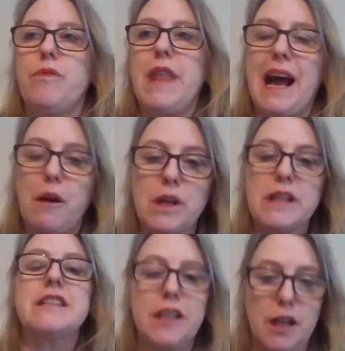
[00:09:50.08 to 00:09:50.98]
now we're
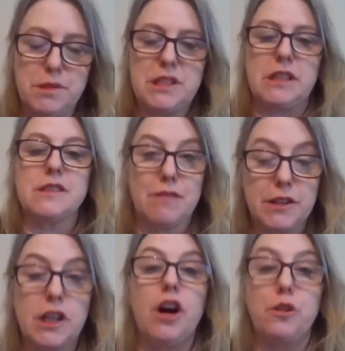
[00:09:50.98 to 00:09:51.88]
hitting the obstacles
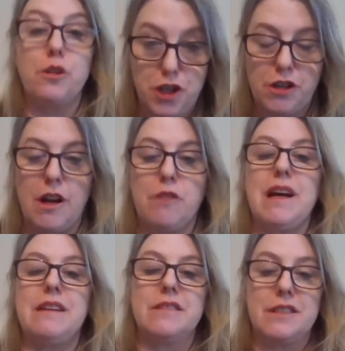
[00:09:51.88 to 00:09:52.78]
around the culture,
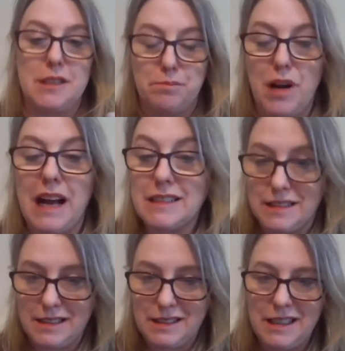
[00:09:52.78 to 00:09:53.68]
around the
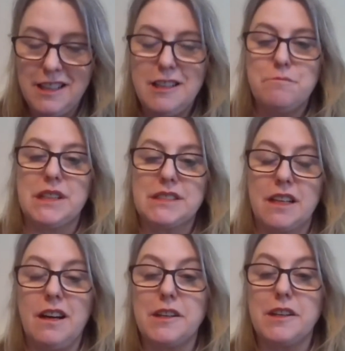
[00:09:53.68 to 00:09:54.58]
practices, because
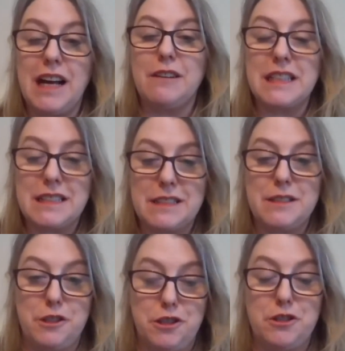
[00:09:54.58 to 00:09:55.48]
a lot of how these
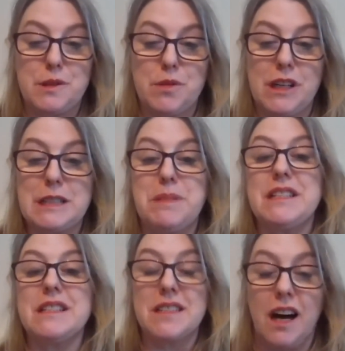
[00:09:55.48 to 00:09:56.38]
institutions work has
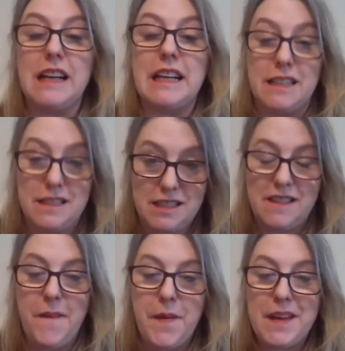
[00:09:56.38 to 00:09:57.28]
been designed,
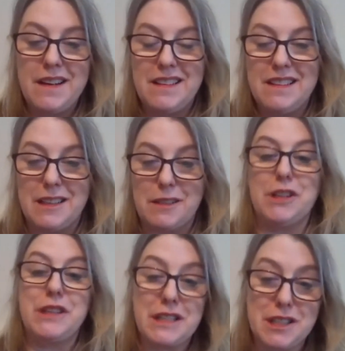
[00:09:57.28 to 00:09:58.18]
you know,
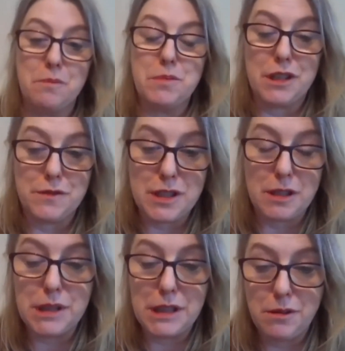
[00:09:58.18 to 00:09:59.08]
on the assumption of
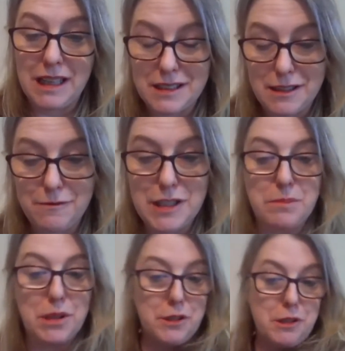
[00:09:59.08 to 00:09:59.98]
somebody who has an
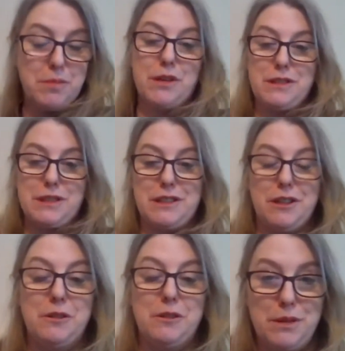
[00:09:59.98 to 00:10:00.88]
invisible other person at
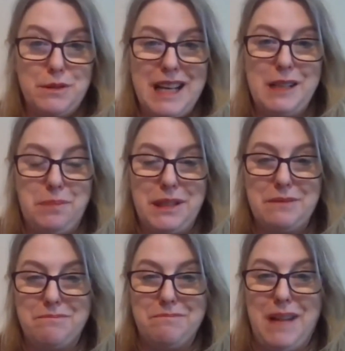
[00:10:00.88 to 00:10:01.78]
home who's helping
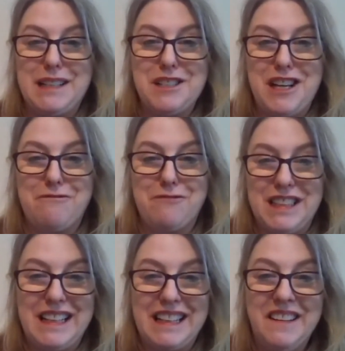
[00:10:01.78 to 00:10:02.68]
them manage
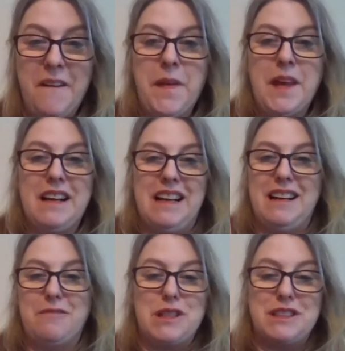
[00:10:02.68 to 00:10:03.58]
everything,
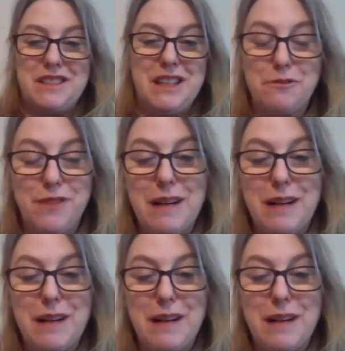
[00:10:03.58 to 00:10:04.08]
uh, where there's no